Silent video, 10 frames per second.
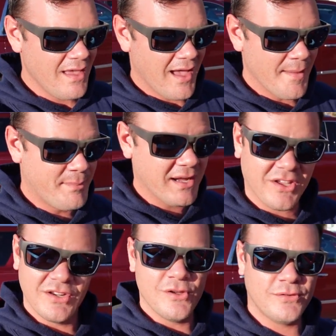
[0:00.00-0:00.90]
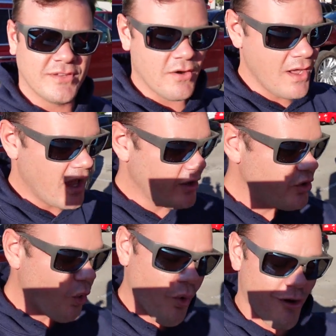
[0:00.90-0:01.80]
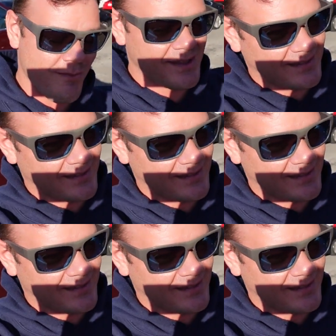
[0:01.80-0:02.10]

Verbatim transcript: But good news though, Norm